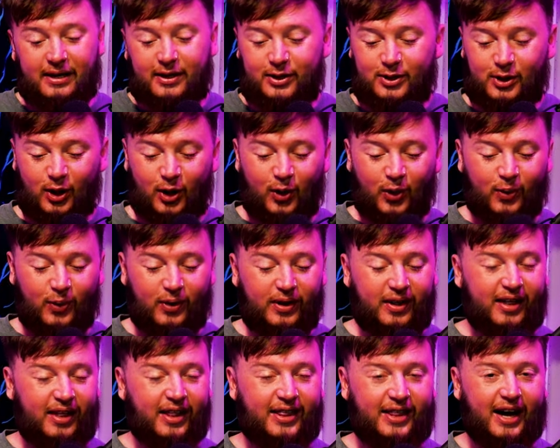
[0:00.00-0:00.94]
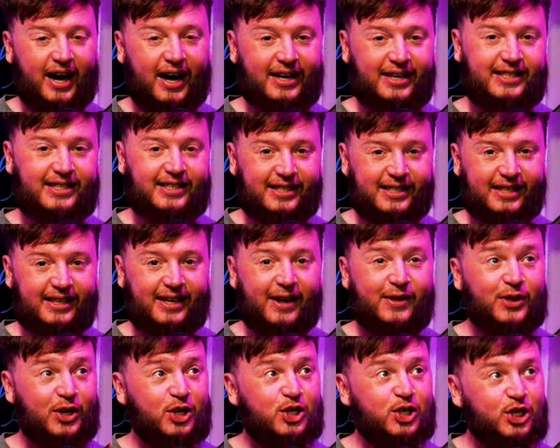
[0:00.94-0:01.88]
So that's
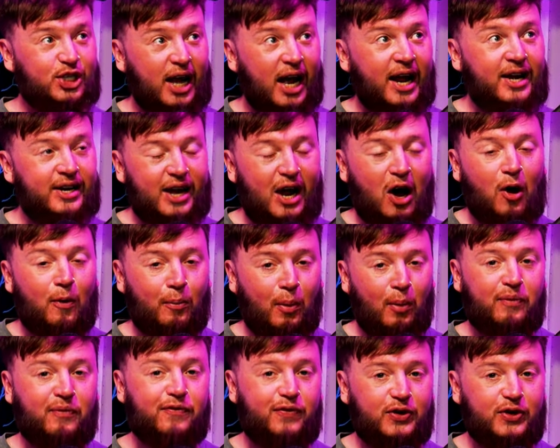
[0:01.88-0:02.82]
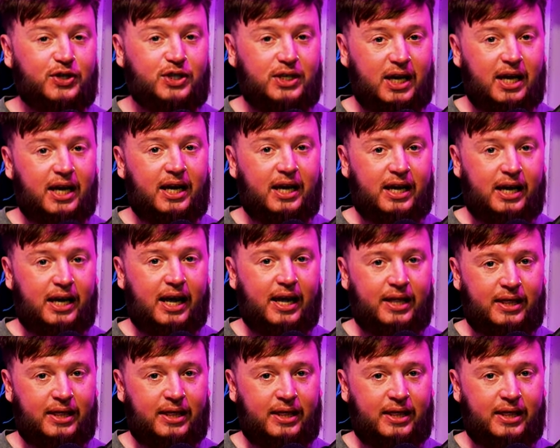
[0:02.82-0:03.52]
the standout month for City